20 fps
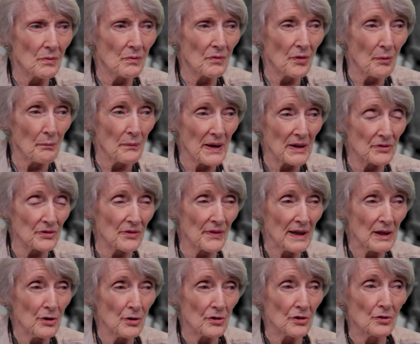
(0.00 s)
the best
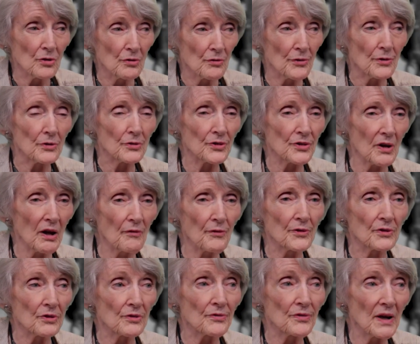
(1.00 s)
thing you can do for yourself
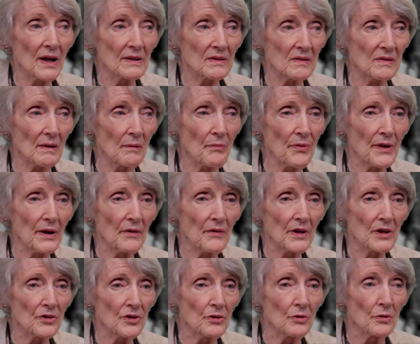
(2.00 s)
is to find something
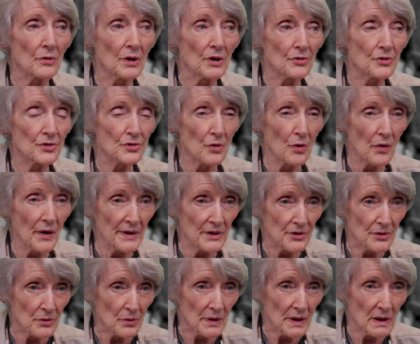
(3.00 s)
that you enjoy
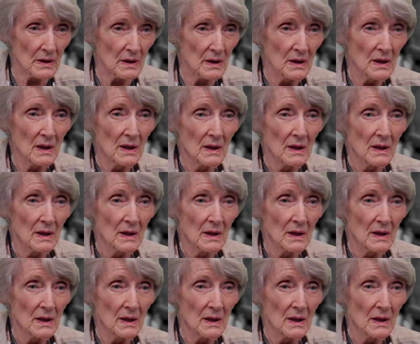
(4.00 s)
doing